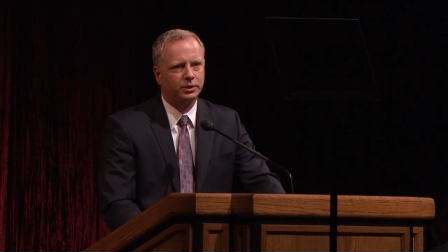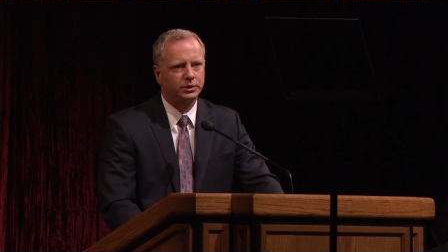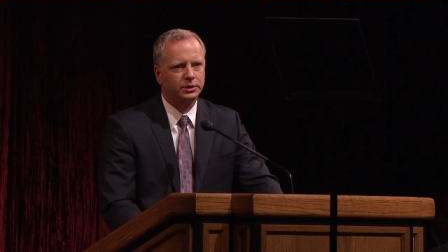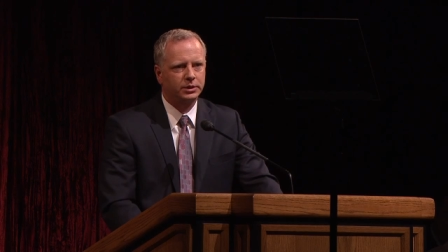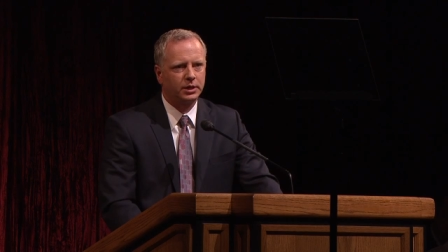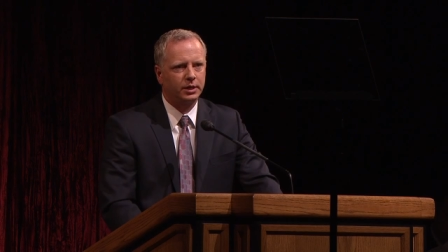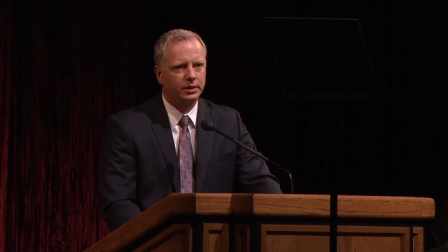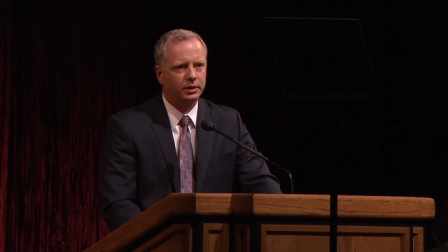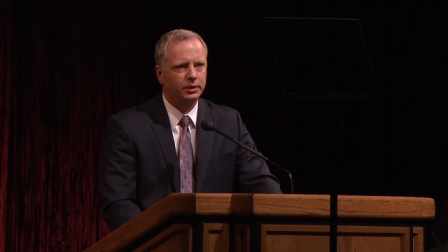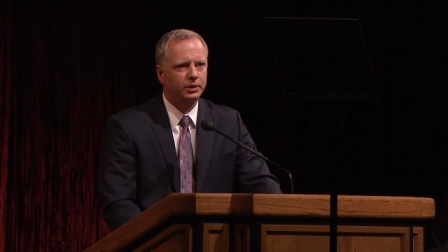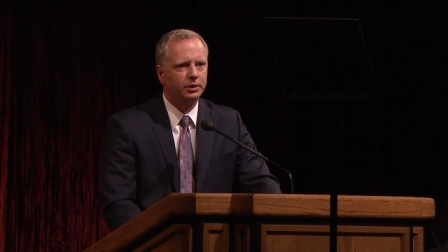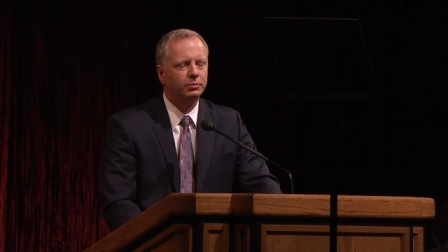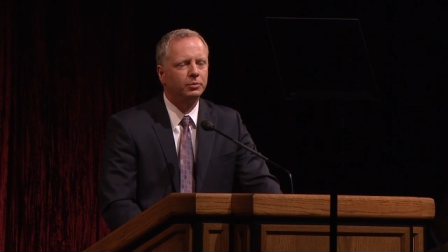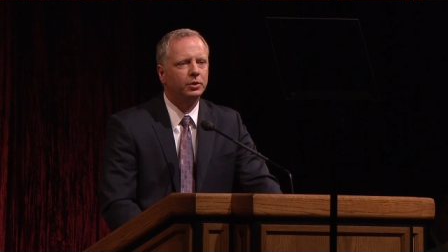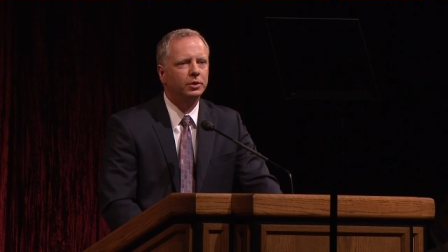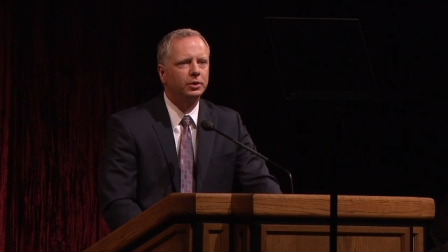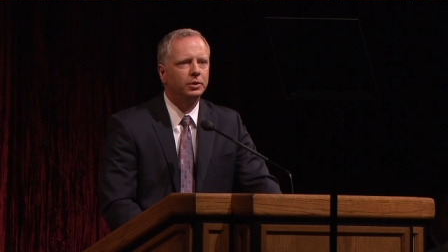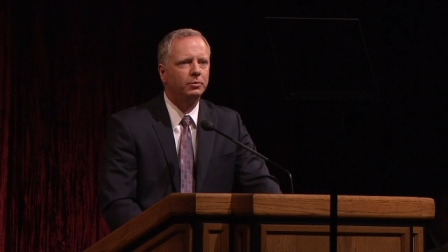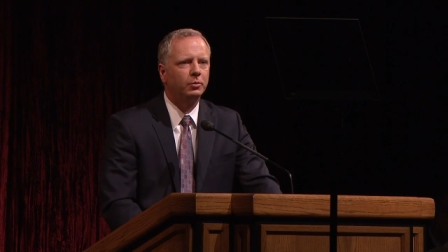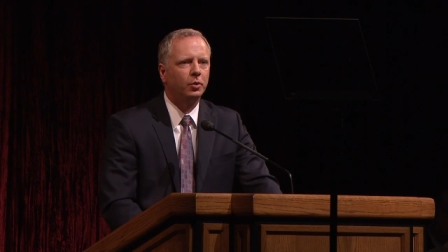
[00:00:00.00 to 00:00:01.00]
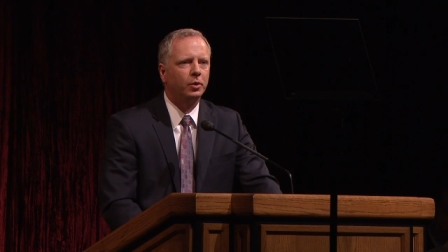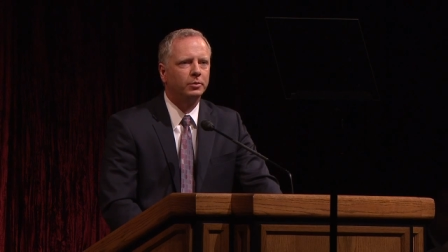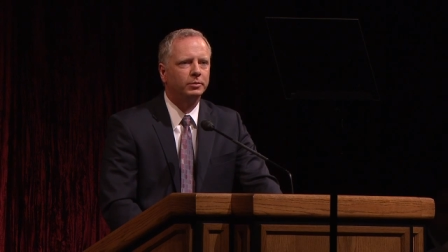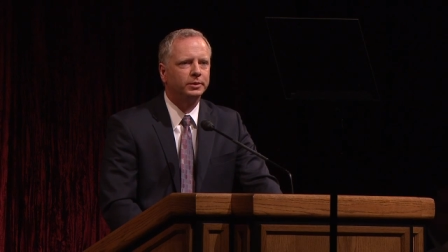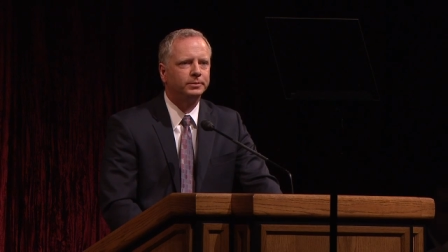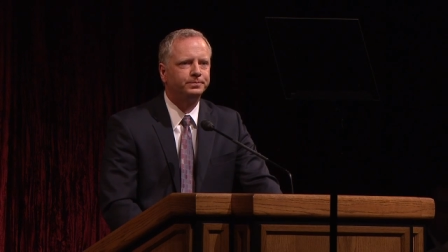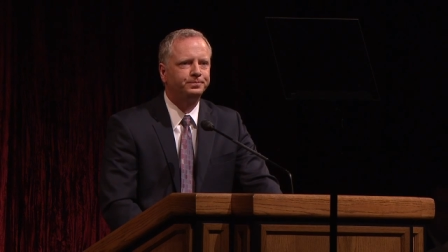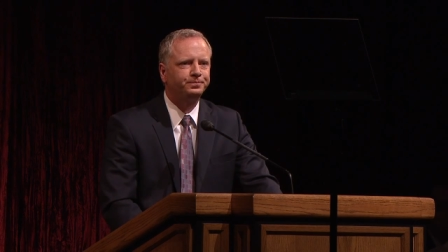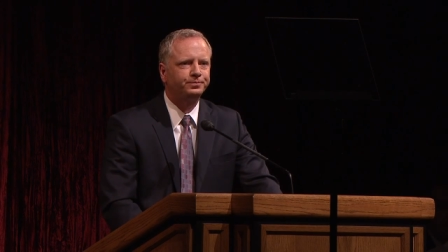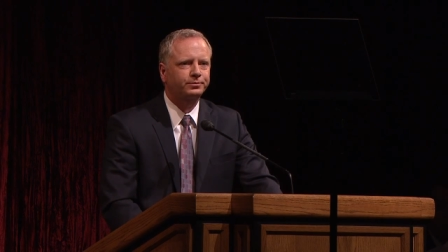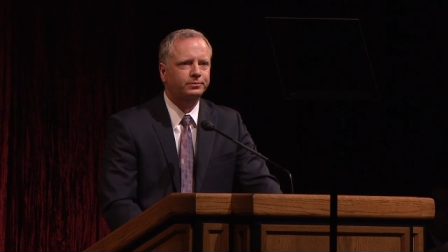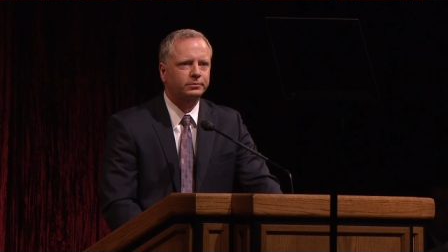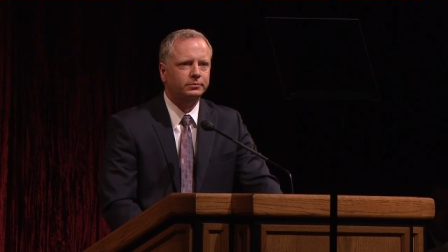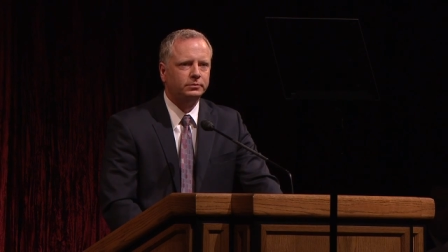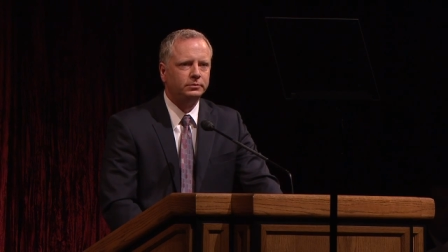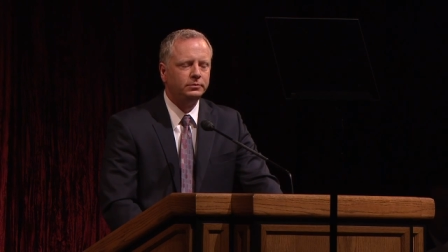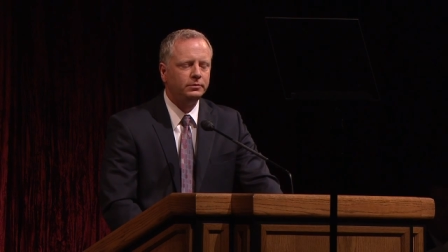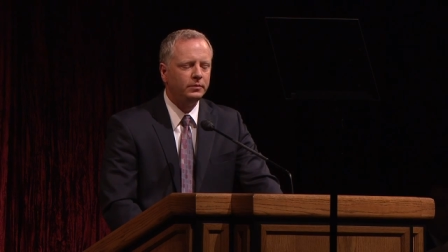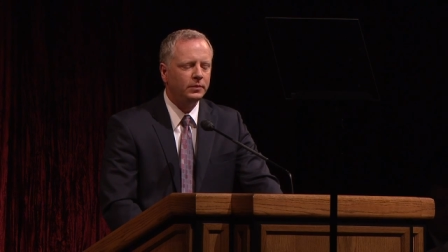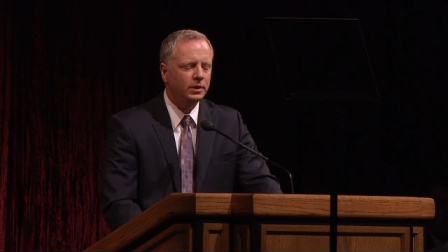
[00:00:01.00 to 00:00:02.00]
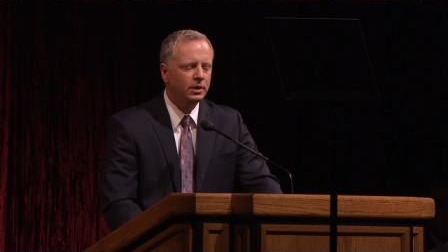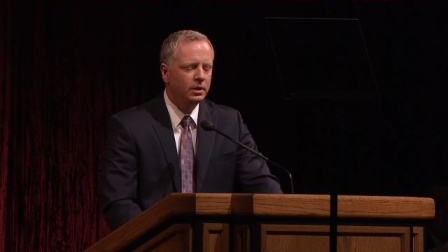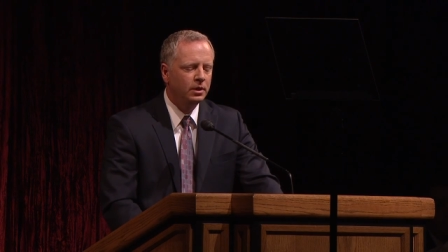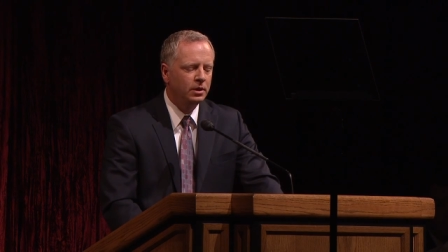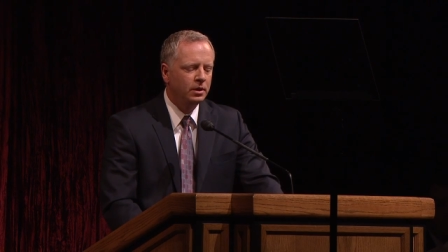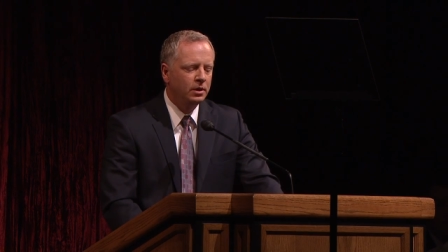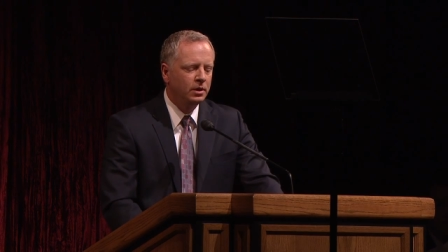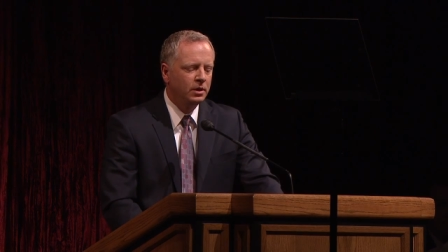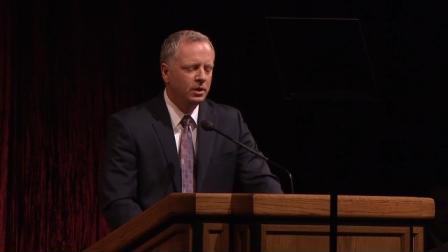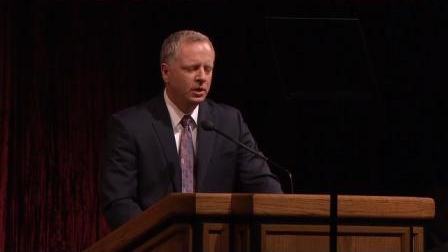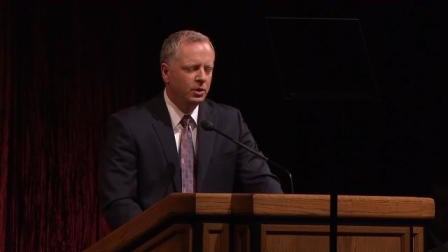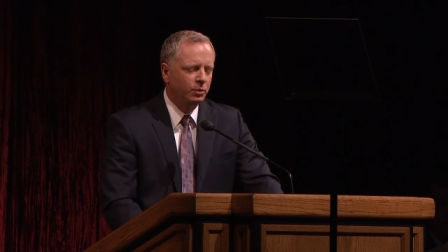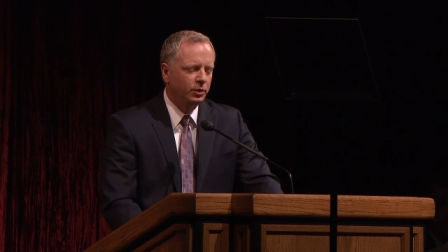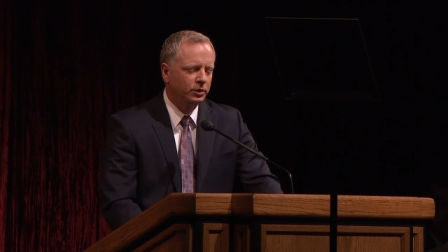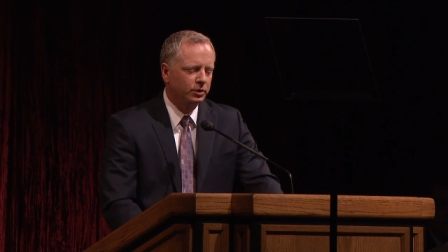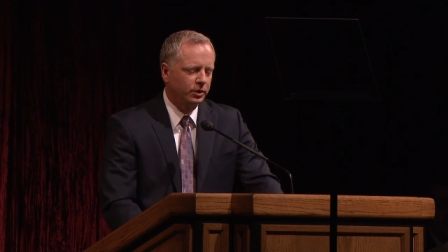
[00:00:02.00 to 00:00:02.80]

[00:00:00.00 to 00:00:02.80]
studying the Book of Mormon. We